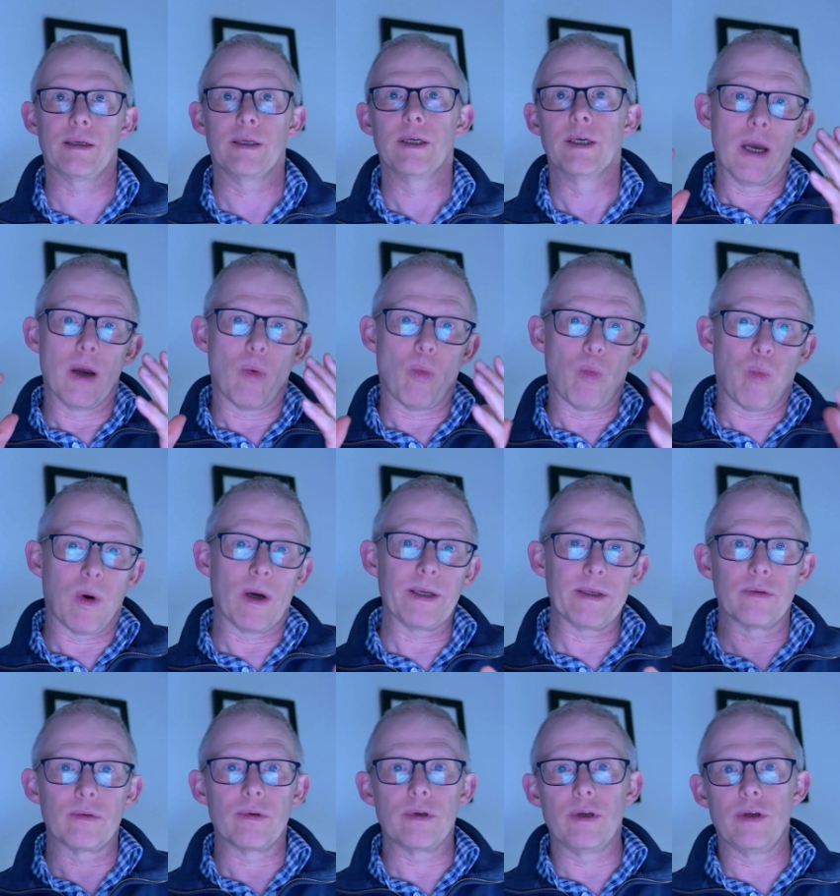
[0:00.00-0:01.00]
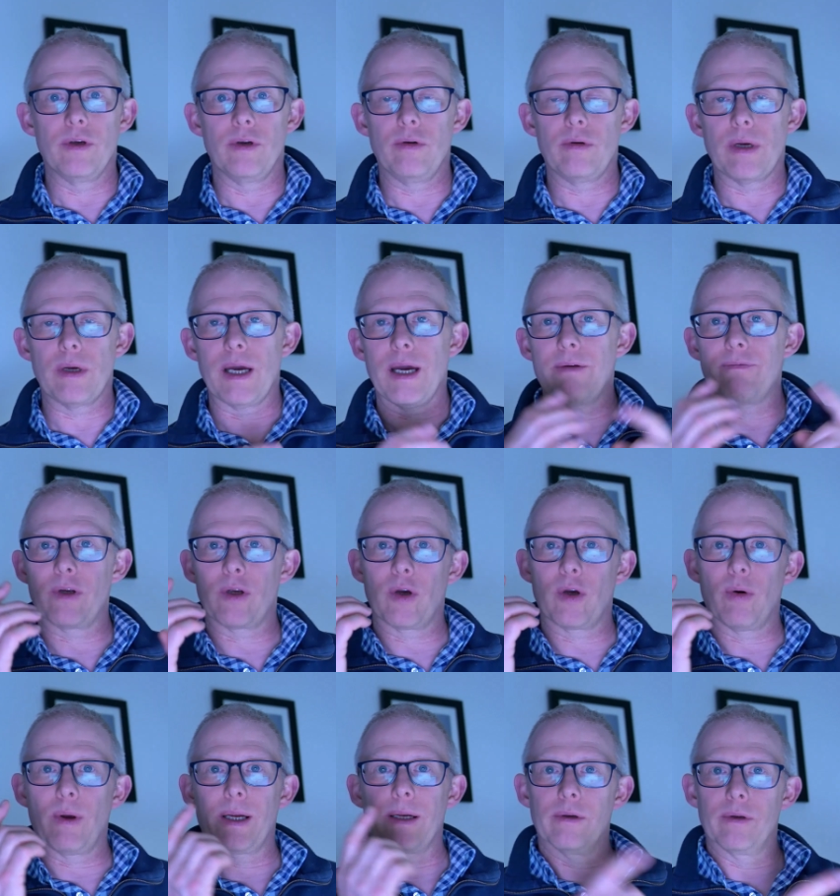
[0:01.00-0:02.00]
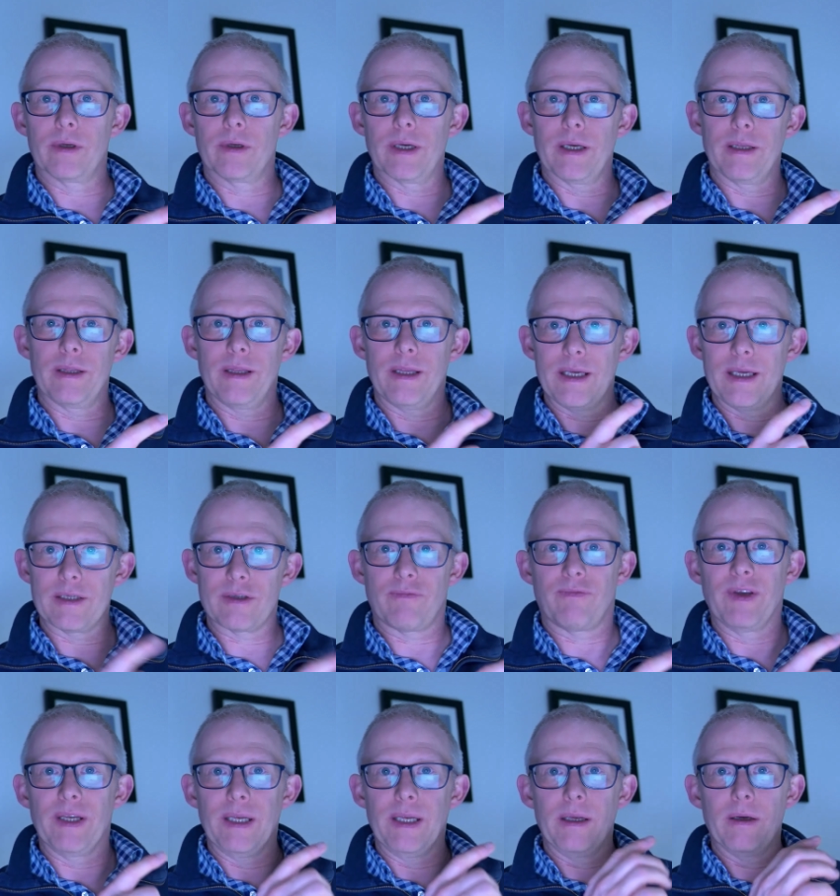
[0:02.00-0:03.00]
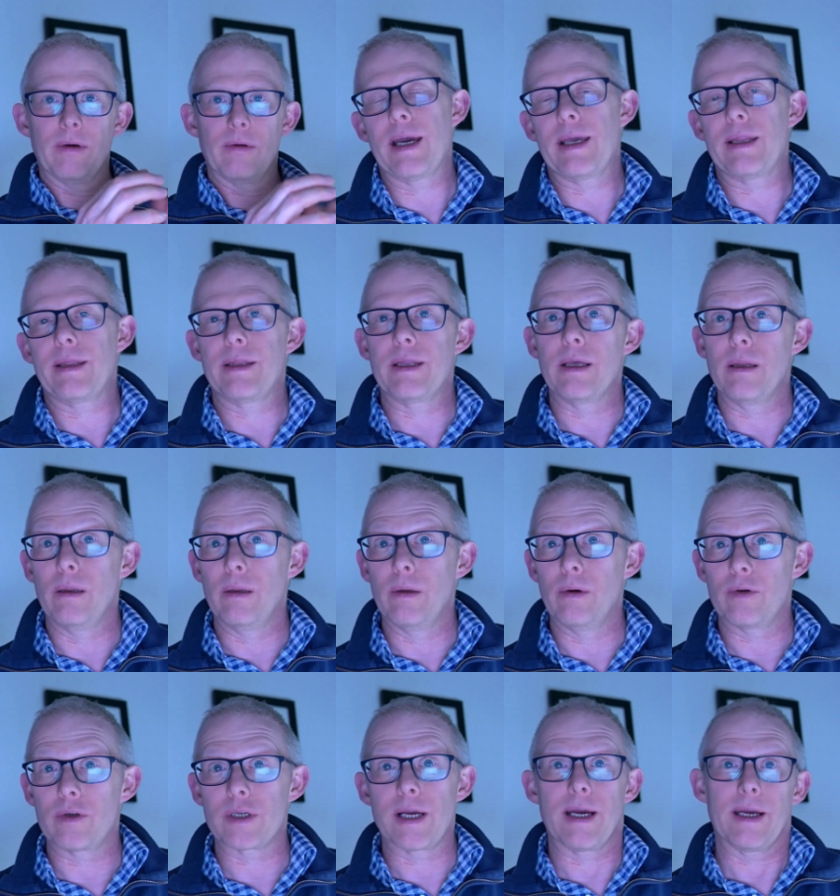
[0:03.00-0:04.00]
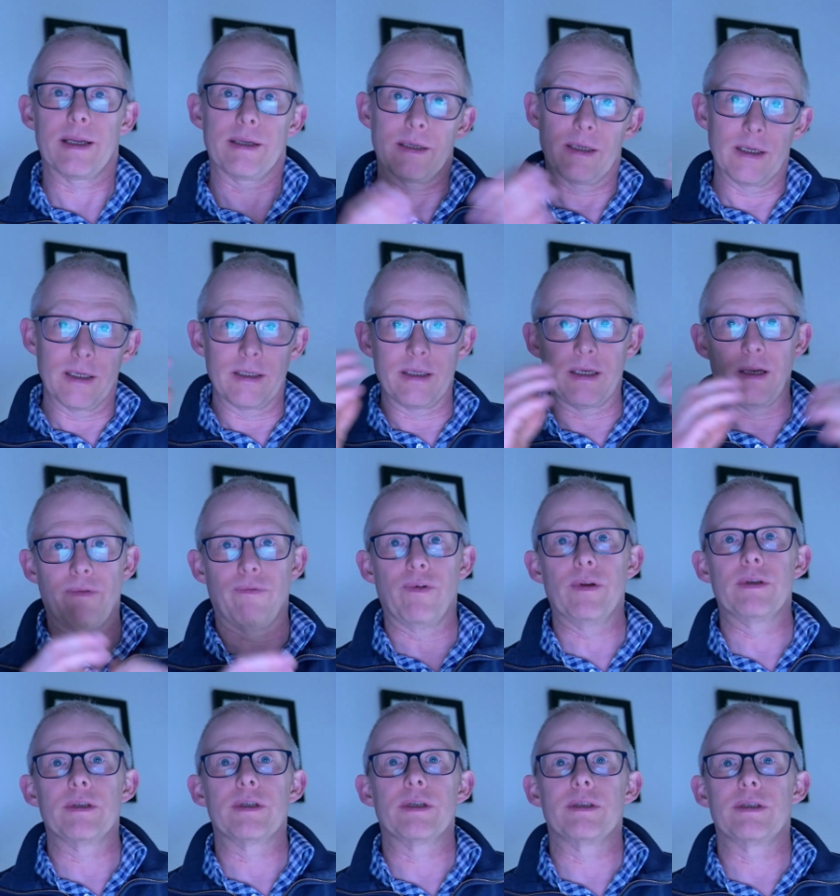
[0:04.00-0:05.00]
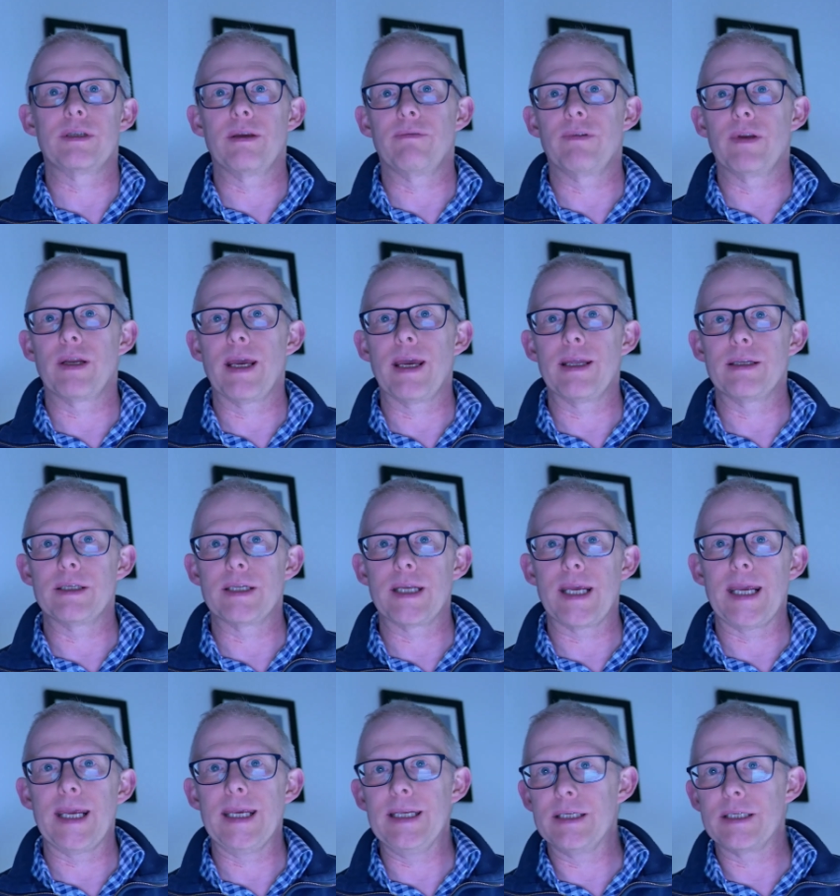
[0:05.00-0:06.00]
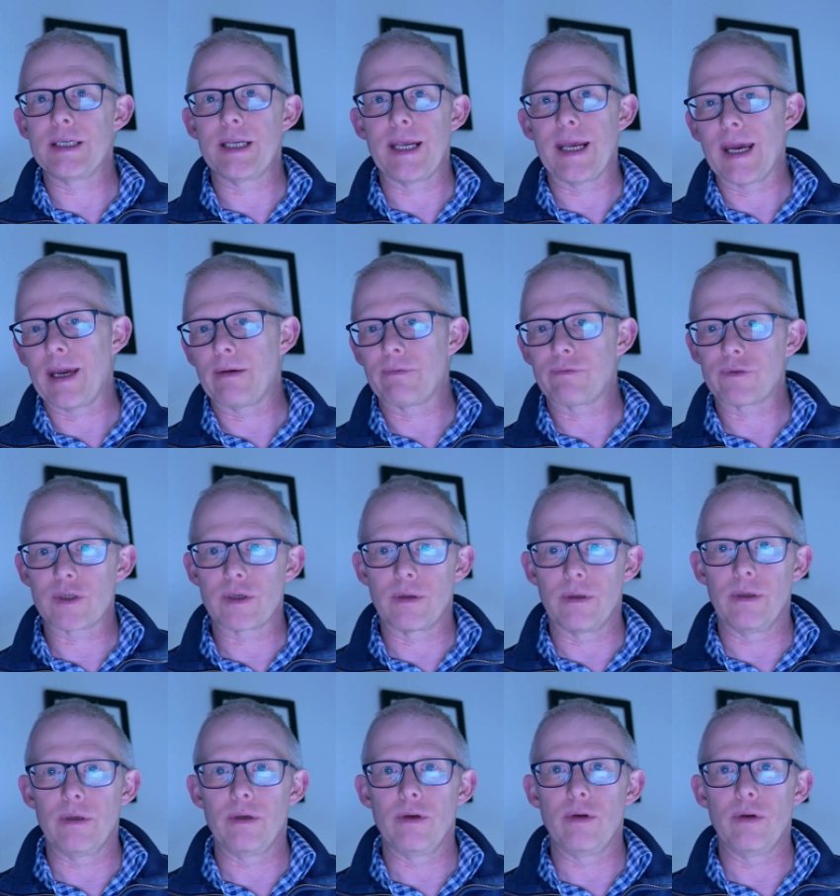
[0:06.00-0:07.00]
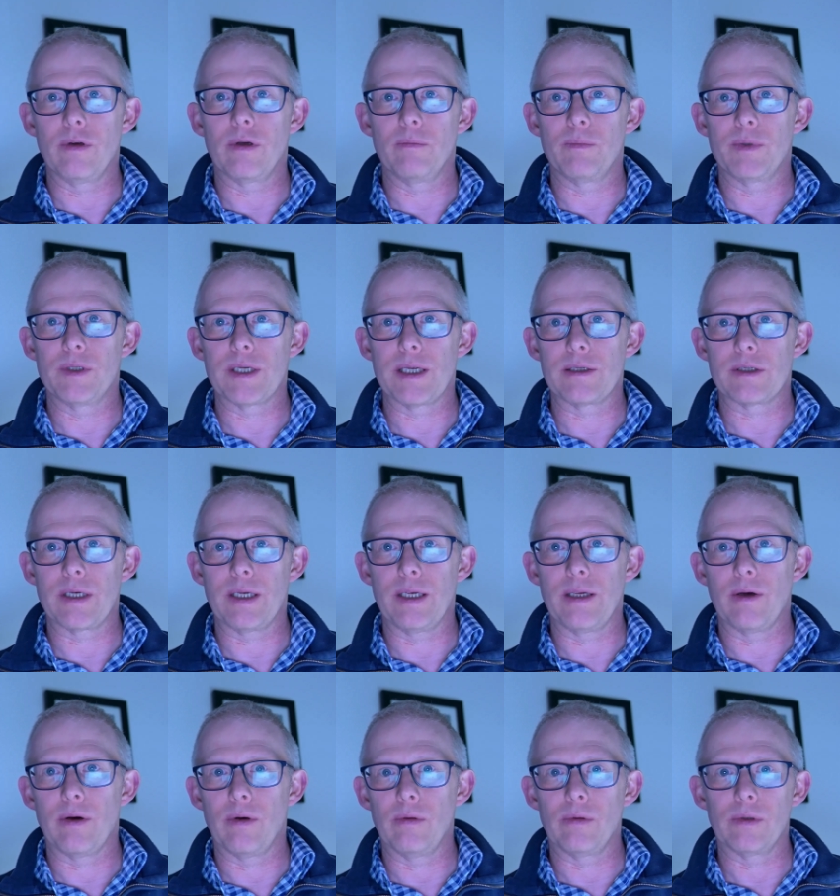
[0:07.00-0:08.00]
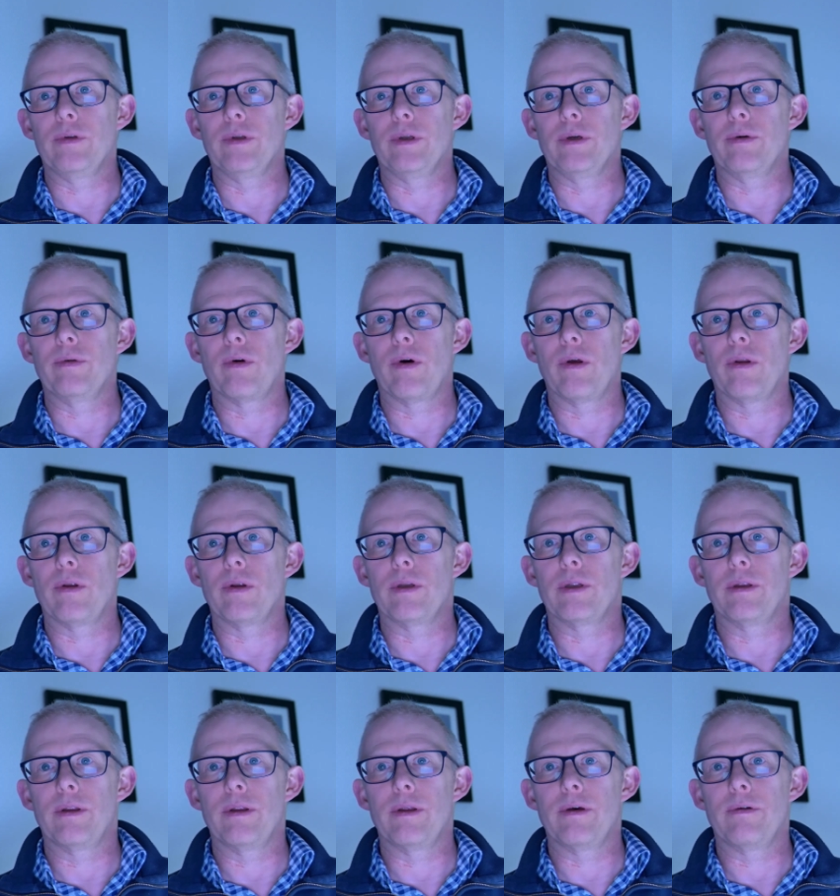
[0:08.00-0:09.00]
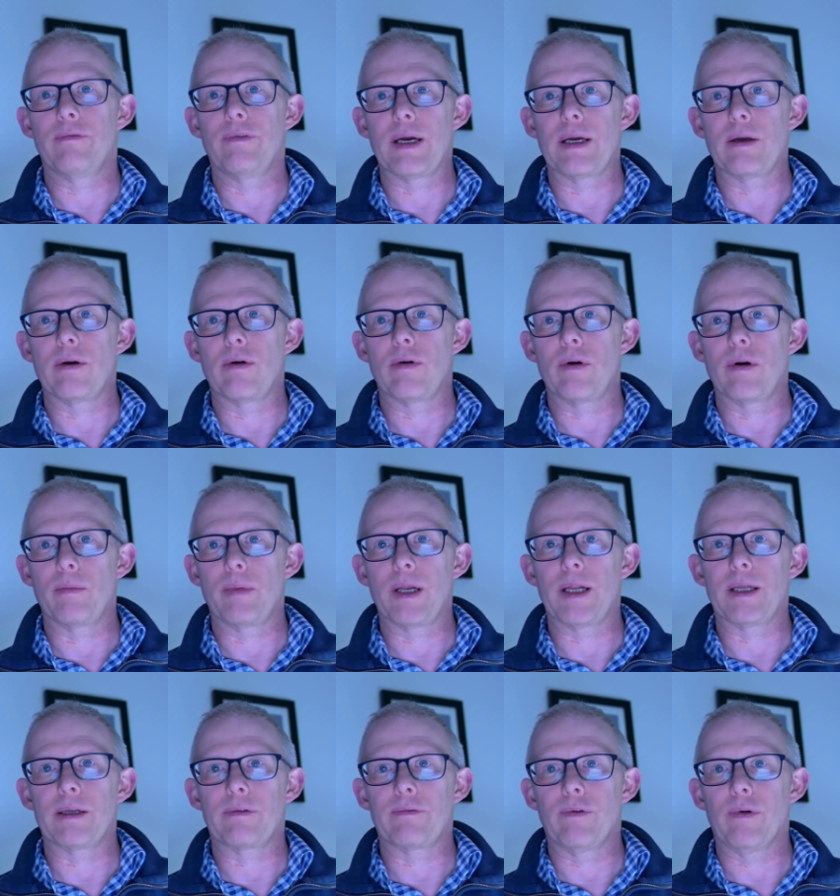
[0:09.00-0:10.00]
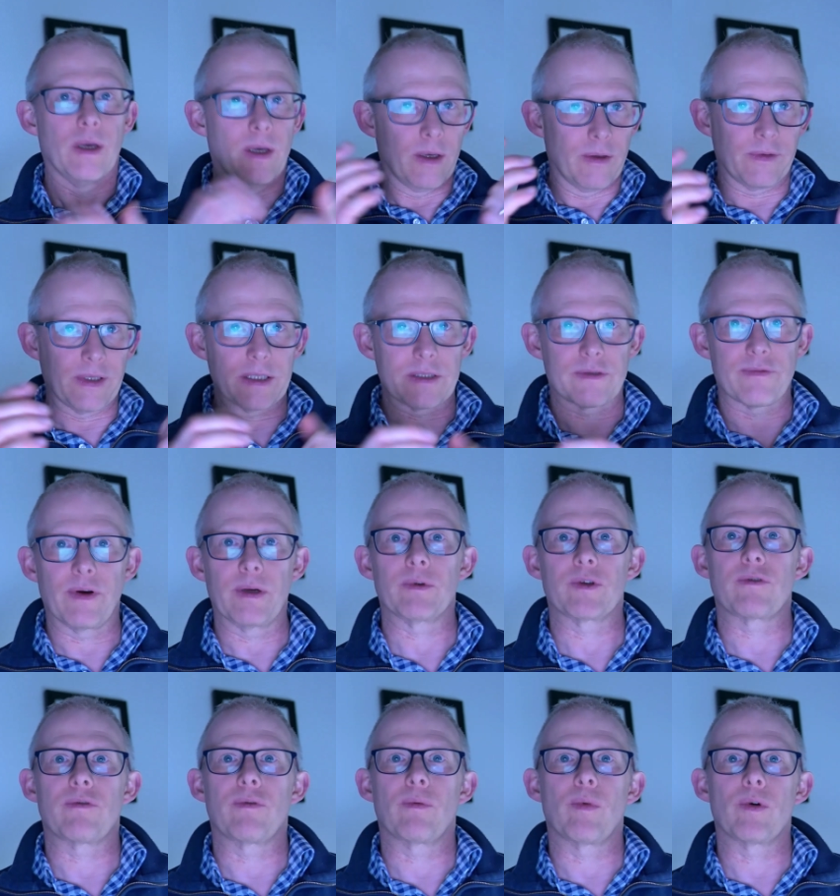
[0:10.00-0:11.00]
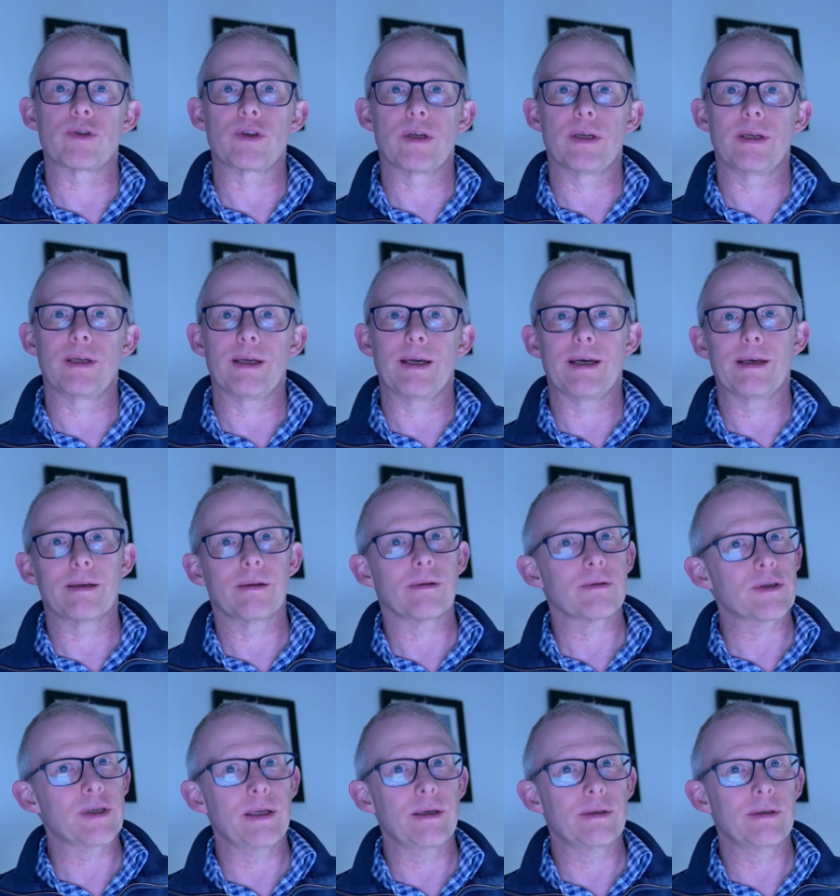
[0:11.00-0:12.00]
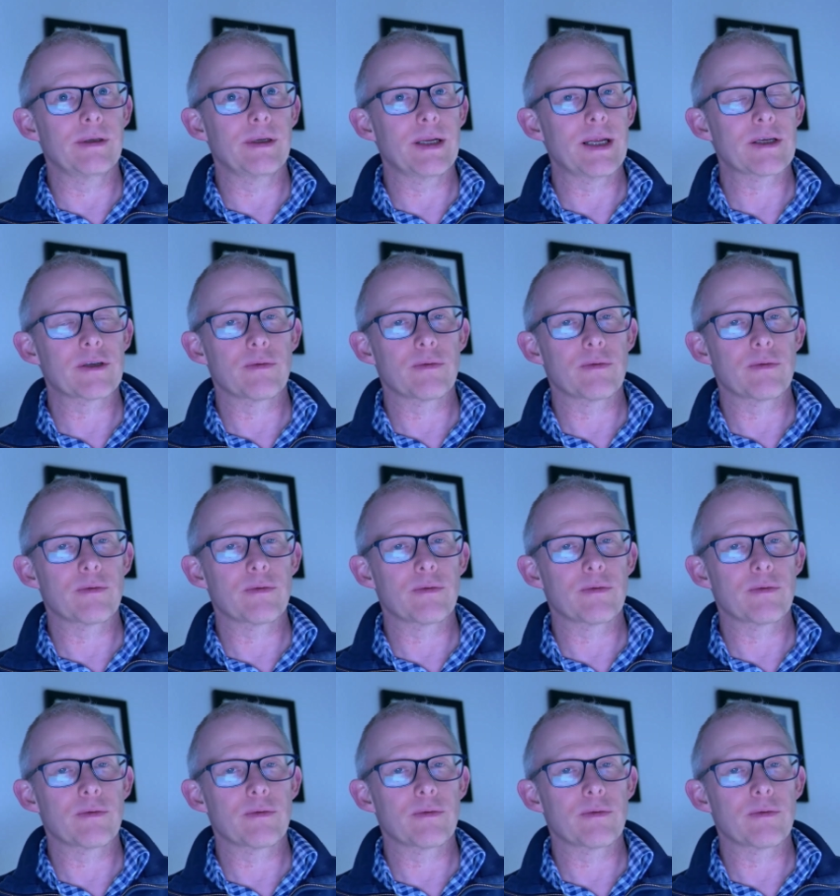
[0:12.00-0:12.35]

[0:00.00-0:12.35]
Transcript: Why don't you have a quick look at this video that looks at different dividend ETFs that you could potentially hold on the Vanguard platform. Thanks very much for watching, and I'll see you in the next one.